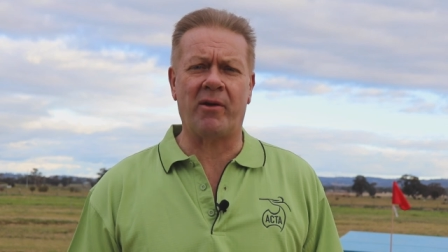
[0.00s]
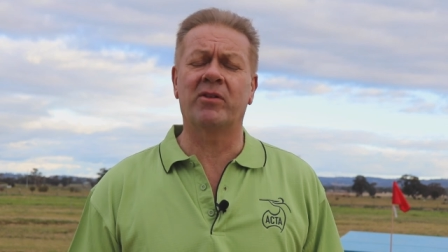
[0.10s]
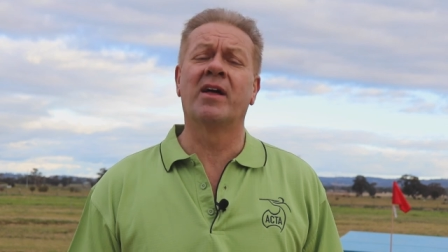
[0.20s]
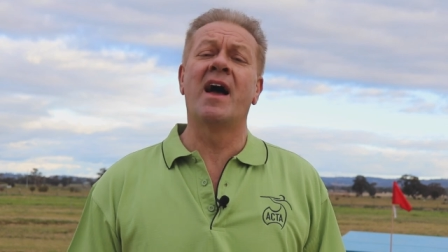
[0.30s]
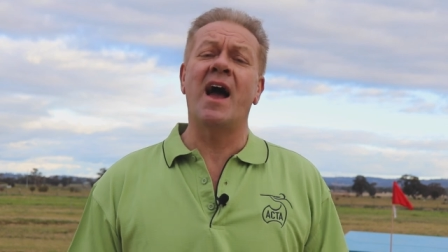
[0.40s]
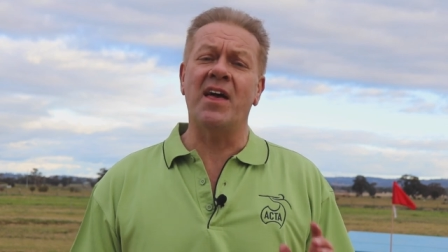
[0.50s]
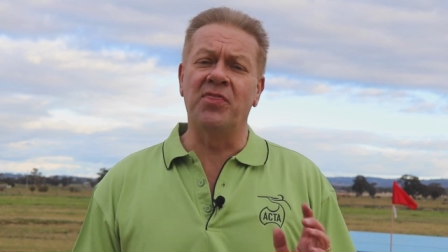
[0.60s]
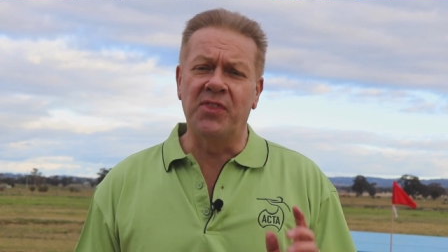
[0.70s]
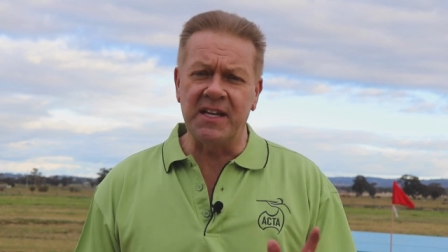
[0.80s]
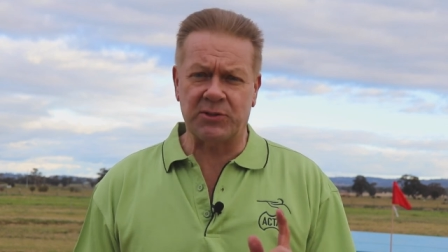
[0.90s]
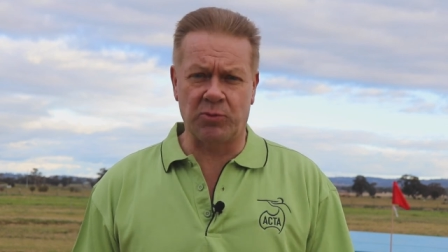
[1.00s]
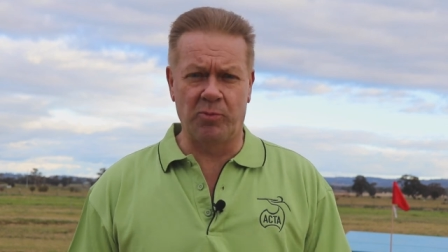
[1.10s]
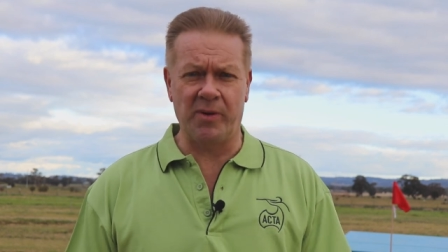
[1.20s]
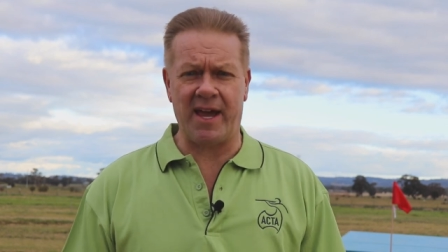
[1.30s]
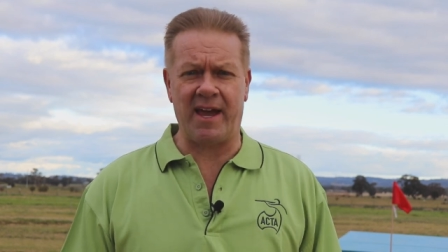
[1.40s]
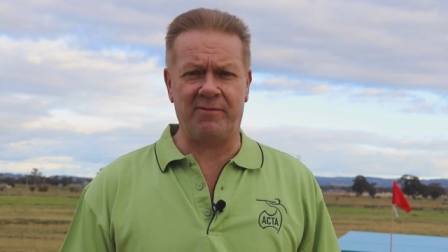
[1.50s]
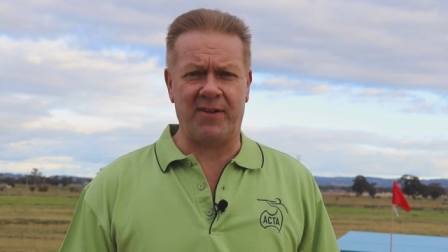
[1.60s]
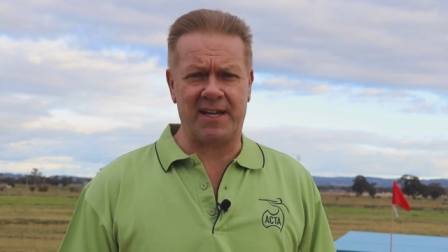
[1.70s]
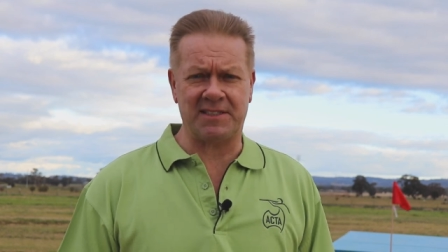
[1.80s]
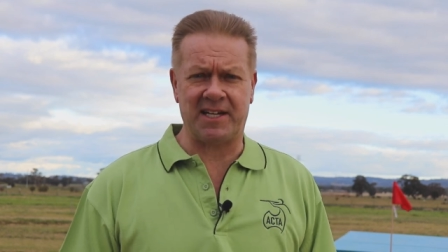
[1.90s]
the barrel, and this will be
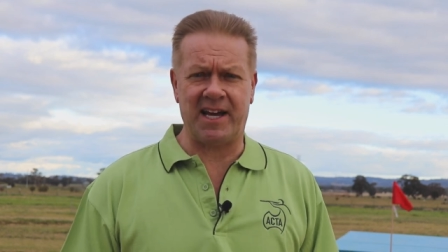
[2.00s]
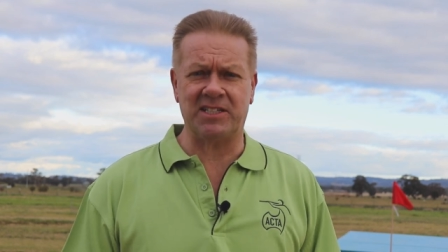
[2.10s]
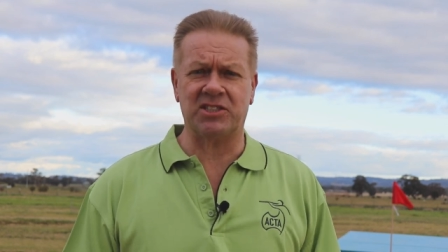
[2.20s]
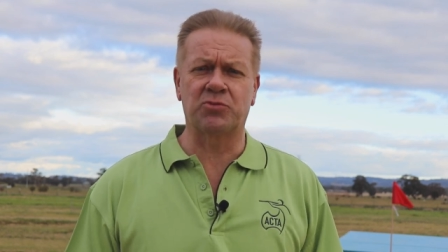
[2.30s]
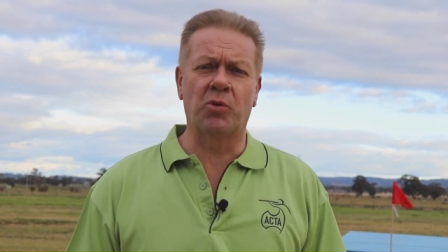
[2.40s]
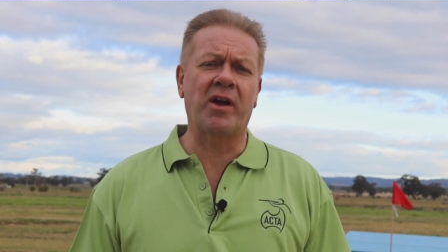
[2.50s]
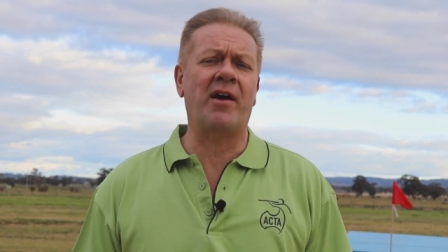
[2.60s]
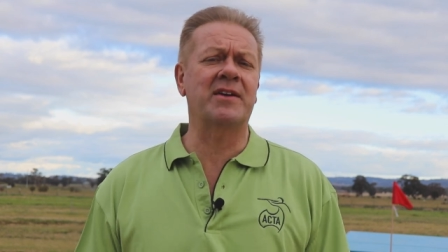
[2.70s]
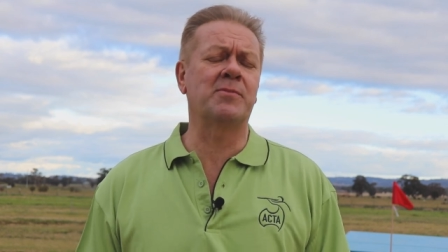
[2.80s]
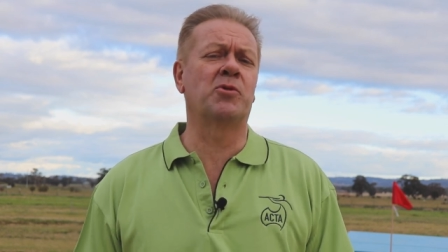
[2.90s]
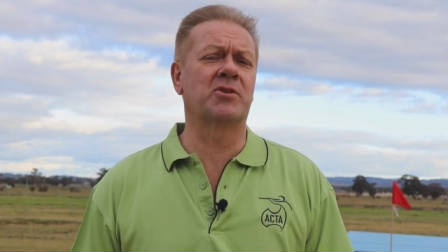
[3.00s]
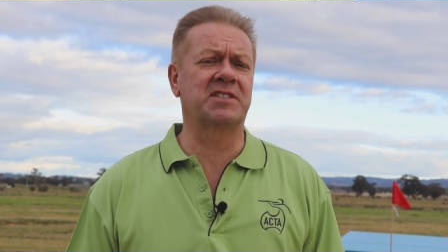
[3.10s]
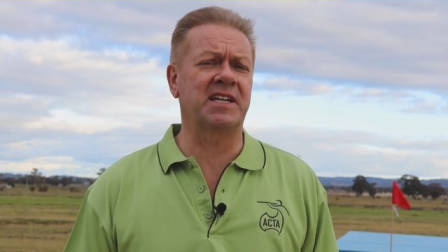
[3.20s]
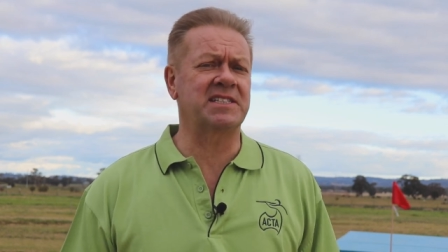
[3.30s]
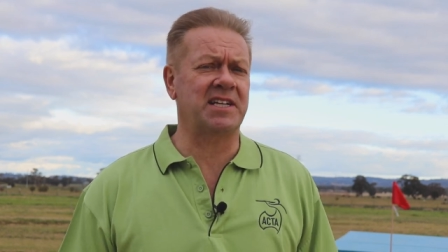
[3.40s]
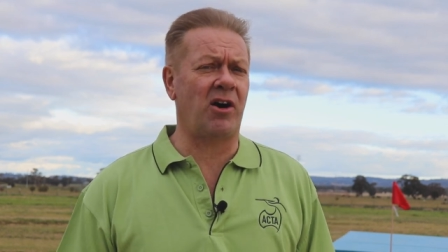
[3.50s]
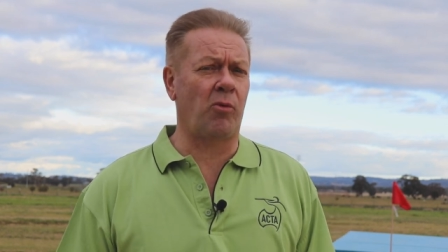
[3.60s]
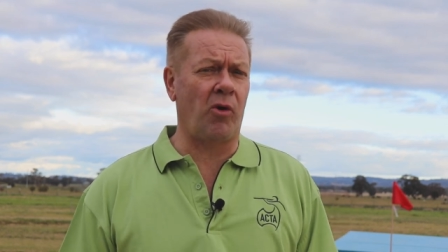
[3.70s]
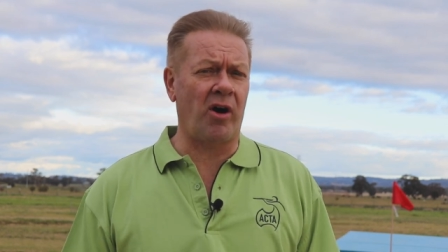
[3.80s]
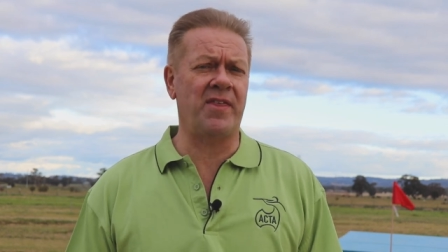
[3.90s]
advantageous. We'll go into more
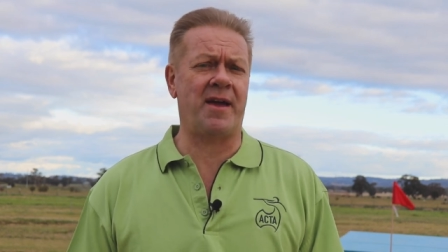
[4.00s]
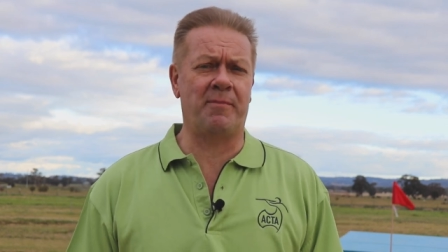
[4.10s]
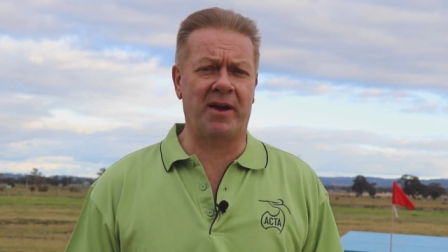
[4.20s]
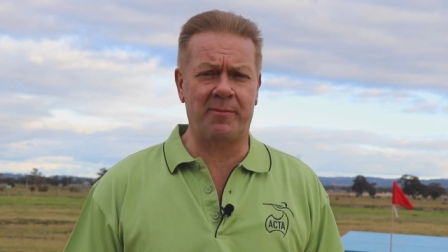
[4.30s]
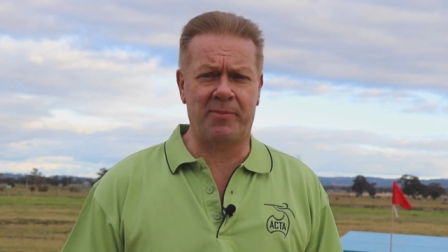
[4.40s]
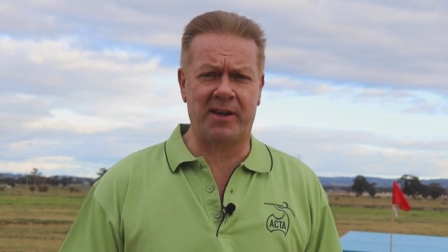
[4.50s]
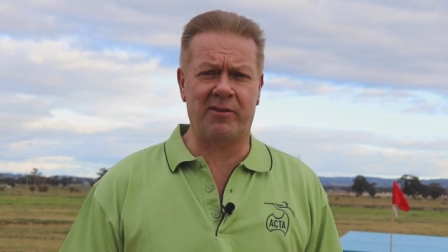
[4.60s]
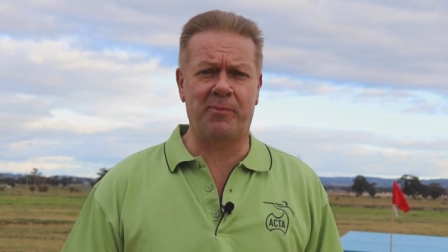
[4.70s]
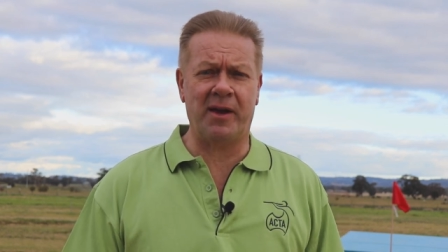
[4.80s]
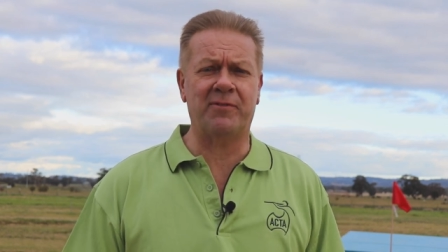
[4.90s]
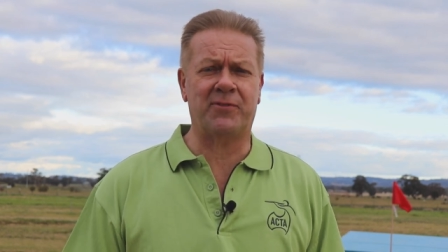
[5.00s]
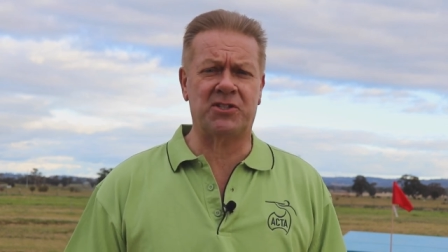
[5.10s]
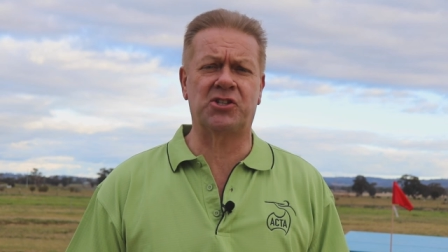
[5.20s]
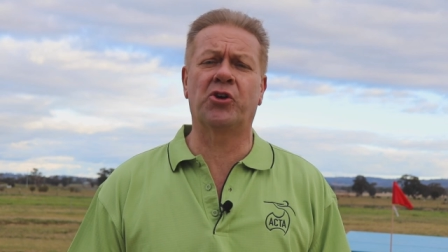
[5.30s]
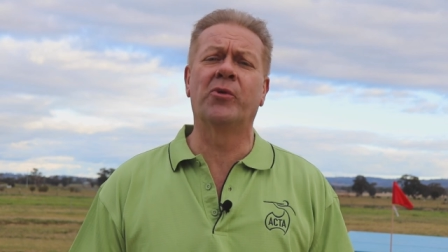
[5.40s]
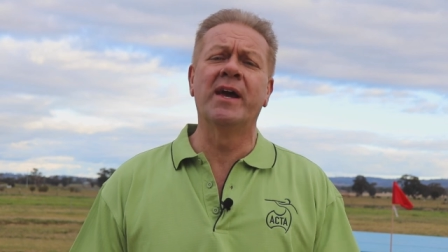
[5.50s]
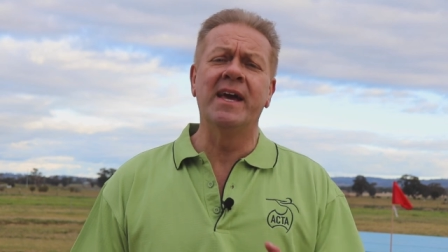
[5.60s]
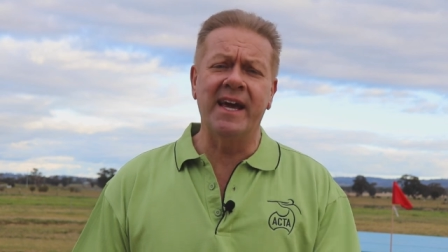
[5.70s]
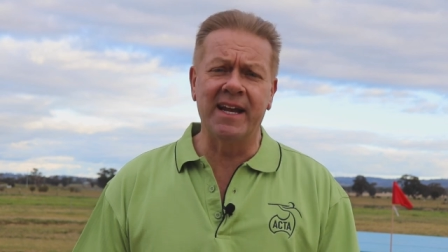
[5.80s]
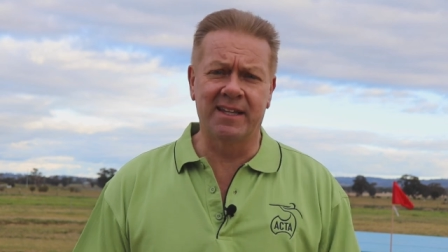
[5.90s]
detail why that may be of benefit to you
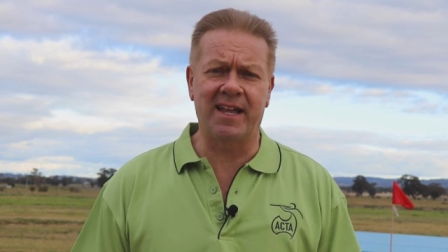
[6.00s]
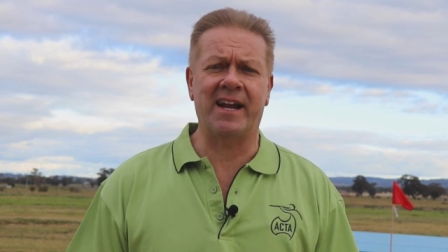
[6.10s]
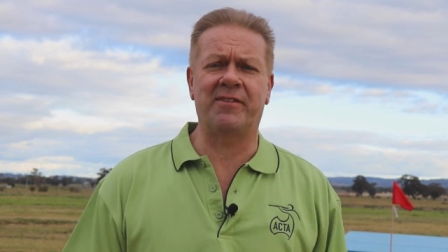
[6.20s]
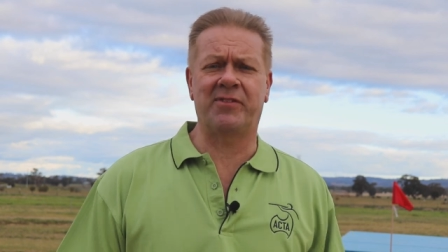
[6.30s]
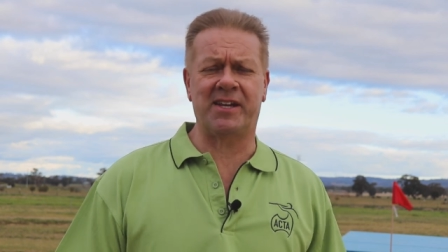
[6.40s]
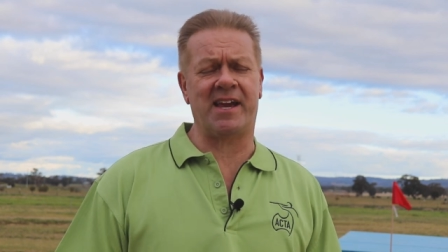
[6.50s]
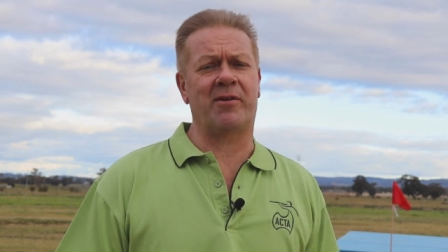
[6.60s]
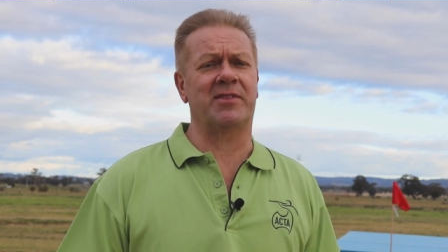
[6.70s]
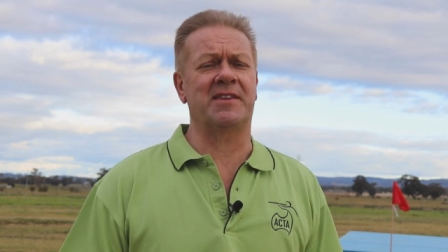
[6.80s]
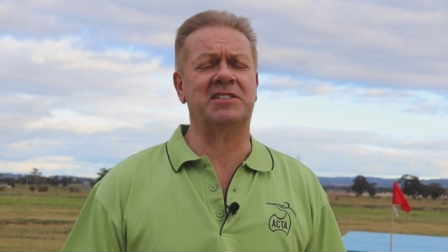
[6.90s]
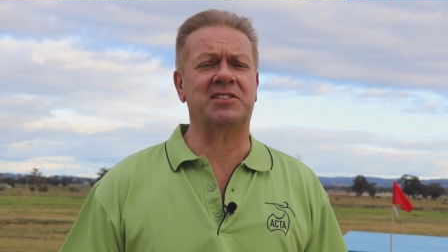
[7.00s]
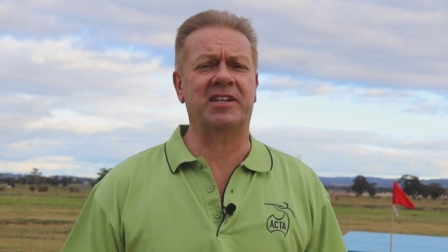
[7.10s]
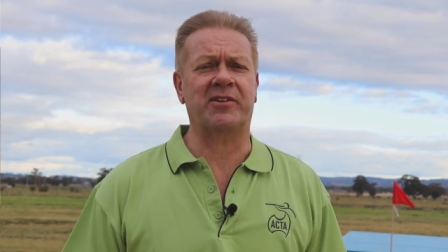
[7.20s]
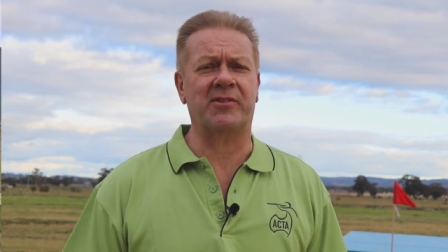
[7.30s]
in a later video in this